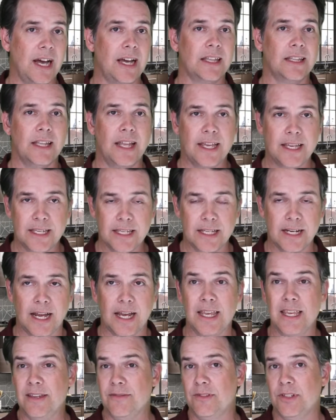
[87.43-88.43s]
I like it.
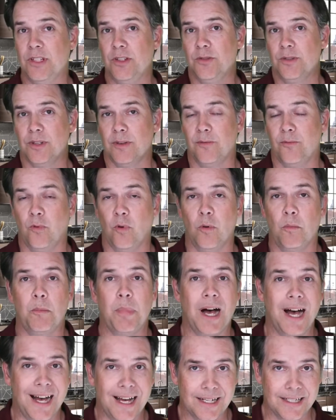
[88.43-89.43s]
I even use it for
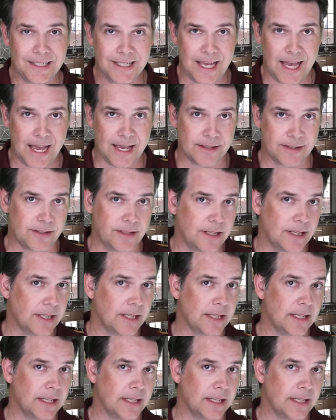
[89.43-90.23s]
podcasting.